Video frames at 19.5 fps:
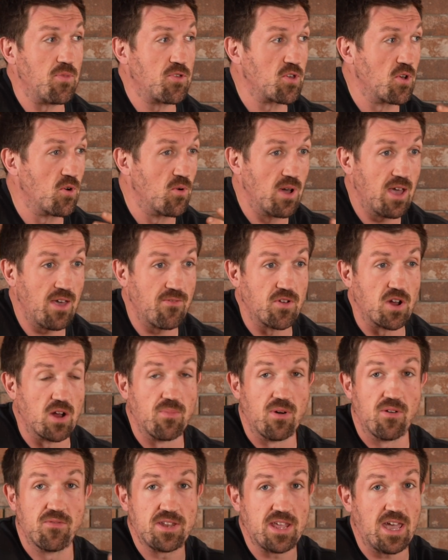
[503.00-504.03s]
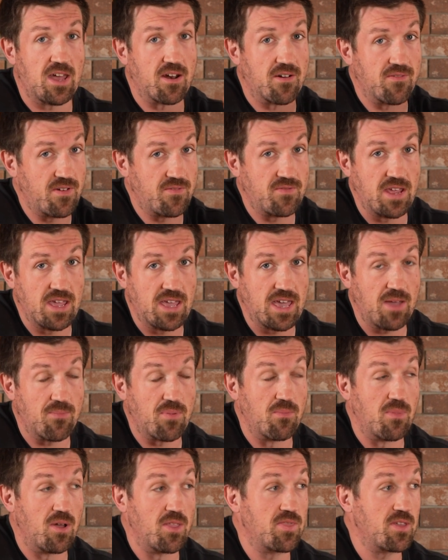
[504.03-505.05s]
So if you're above 10 or
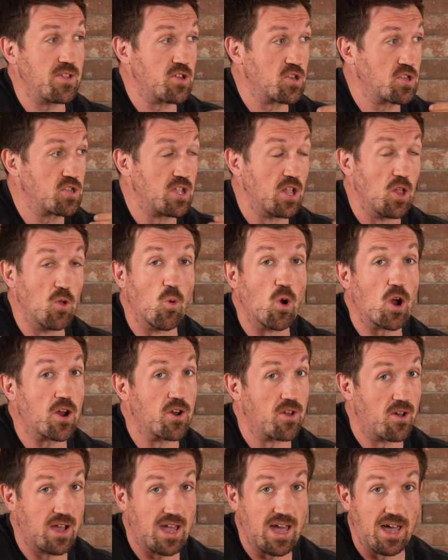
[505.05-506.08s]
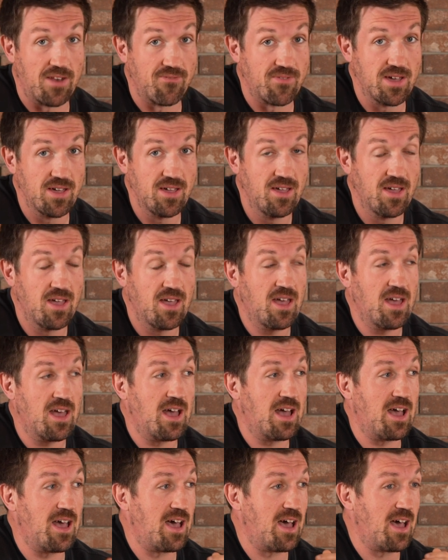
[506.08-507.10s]
15K per month and you're still working on Canva,
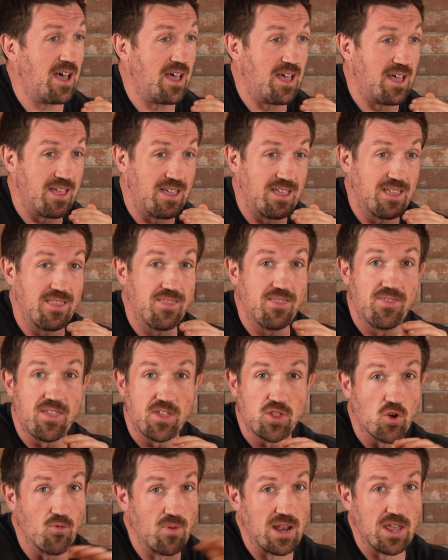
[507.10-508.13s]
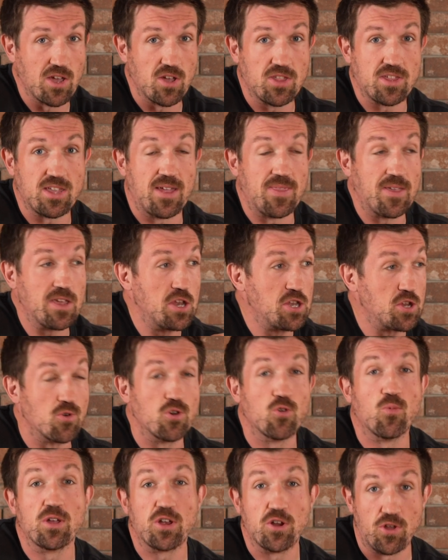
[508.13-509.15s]
that's a really good sign that you
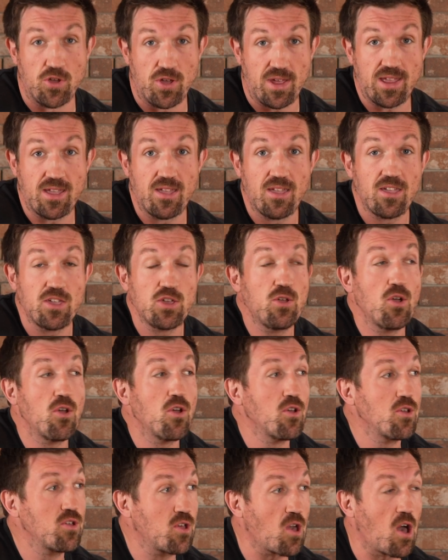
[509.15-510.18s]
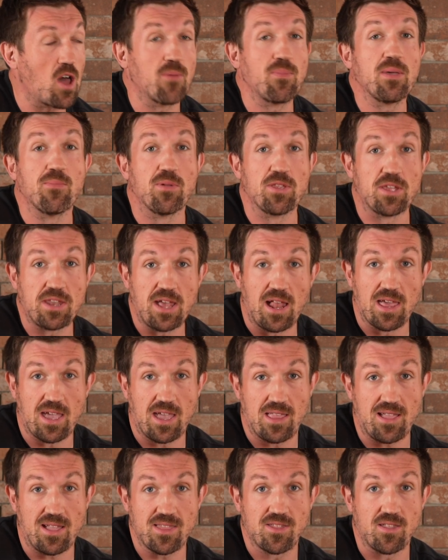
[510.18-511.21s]
don't know what you're doing. You got to be able to
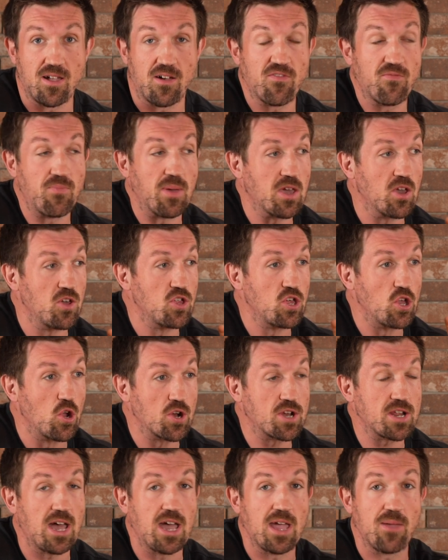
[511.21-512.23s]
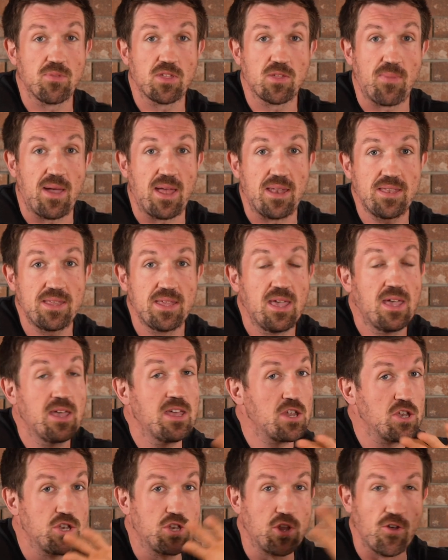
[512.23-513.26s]
delegate that stuff, because your time spent
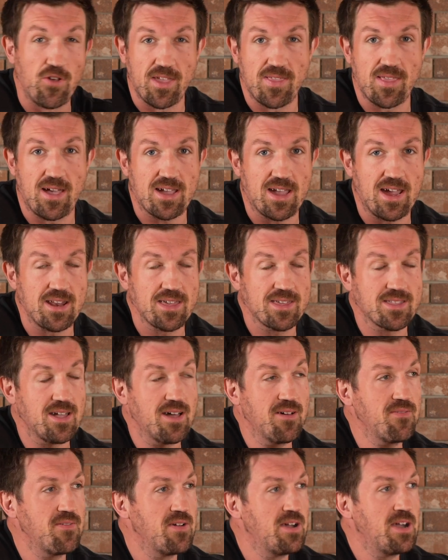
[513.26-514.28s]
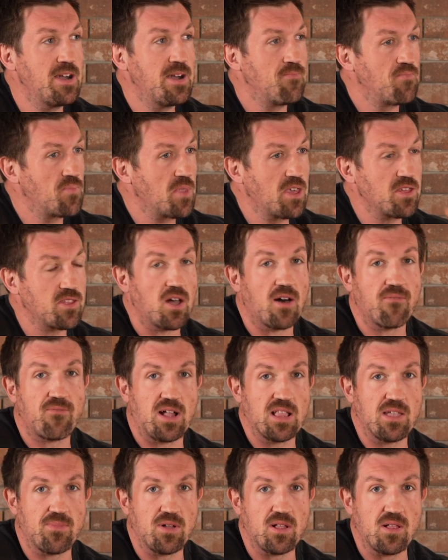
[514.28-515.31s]
doing that kind of stuff is not
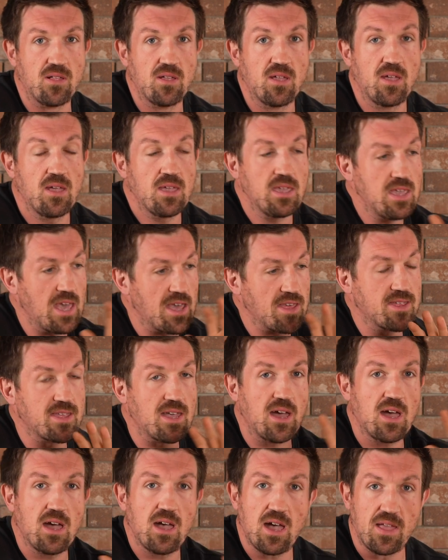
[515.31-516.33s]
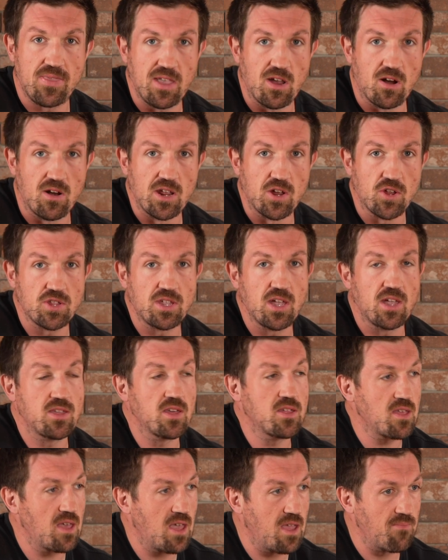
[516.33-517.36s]
valuable. Yes, at the earlier
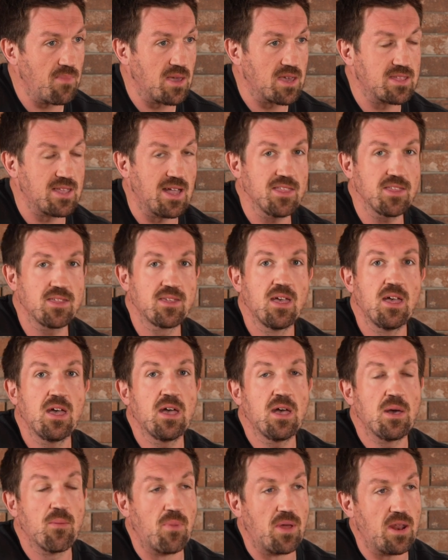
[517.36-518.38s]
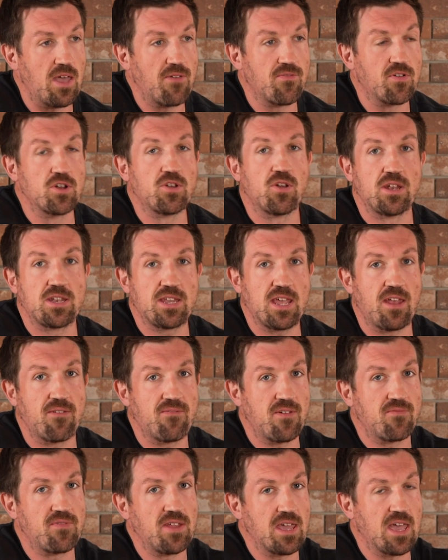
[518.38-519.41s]
stages, it makes sense. But if you're doing
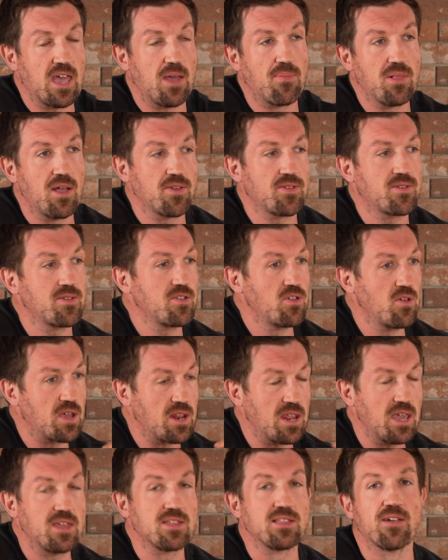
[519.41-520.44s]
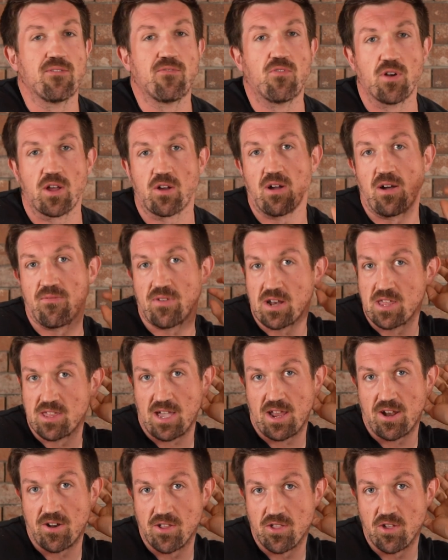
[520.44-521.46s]
10, 15K plus, you can easily afford a graphic
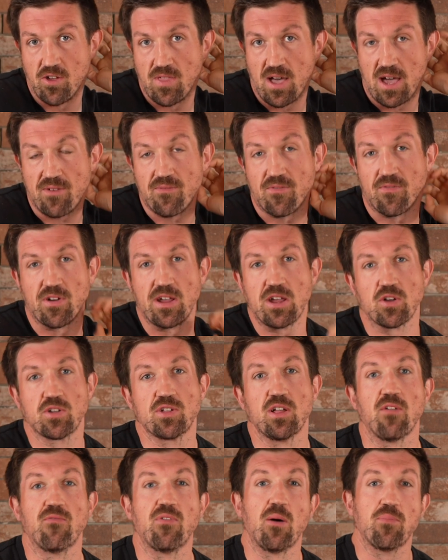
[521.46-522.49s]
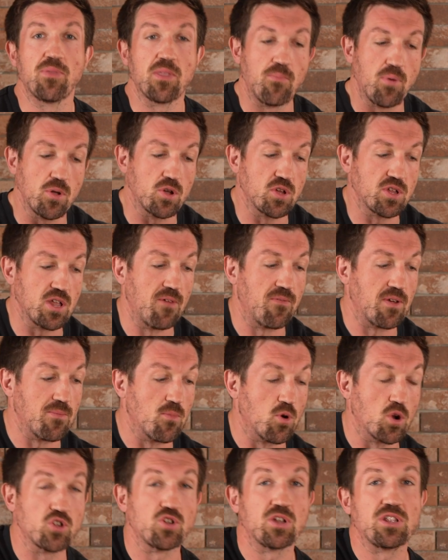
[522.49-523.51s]
designer to do that and free yourself up to put yourself in
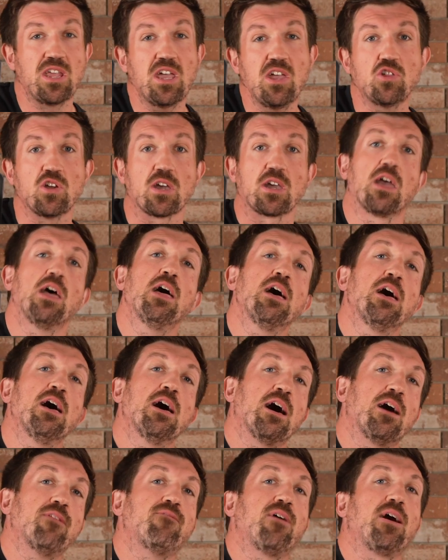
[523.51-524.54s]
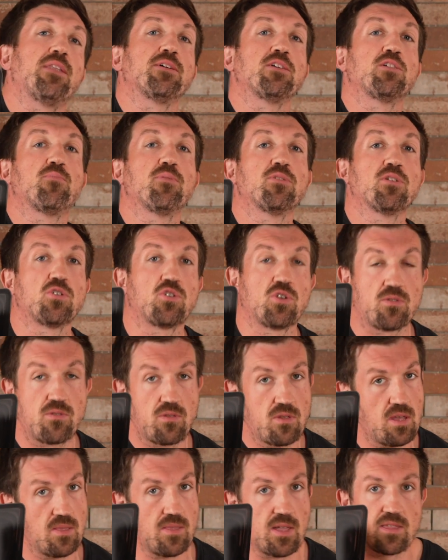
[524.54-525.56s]
a more strategic advantage position.
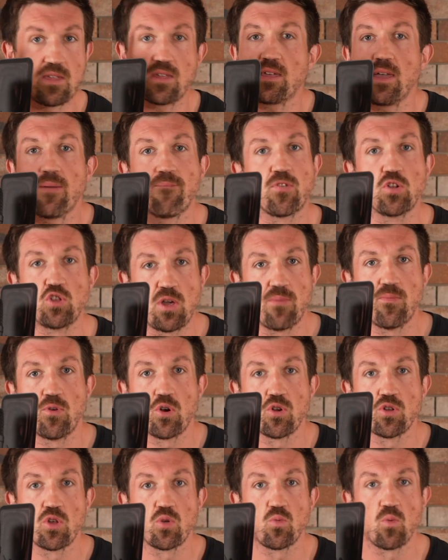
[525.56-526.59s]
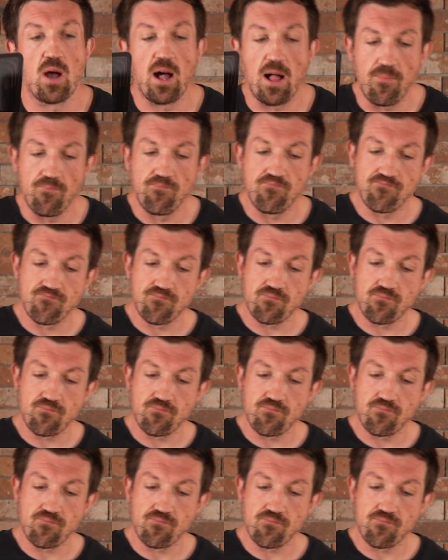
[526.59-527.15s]
And that's the same for gym owners as well.